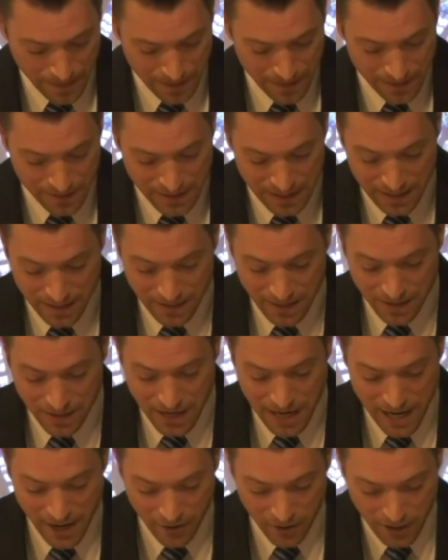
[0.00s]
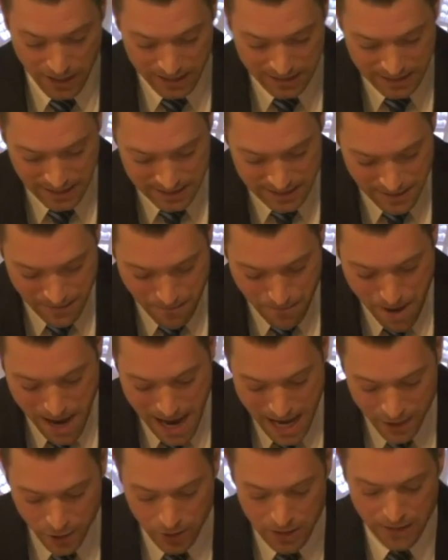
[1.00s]
Again, the error, it doesn't
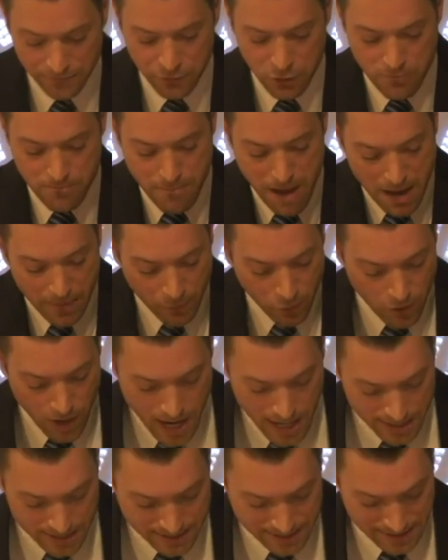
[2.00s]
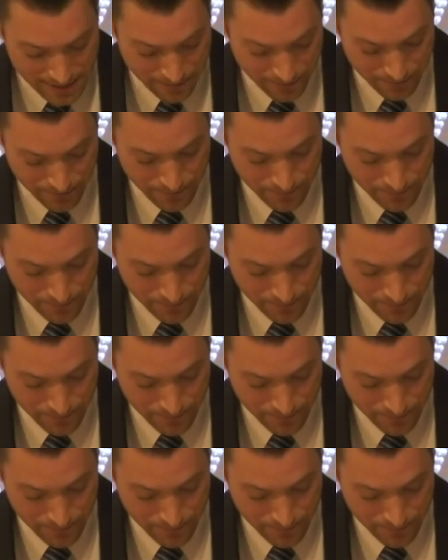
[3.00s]
matter if you memorize them.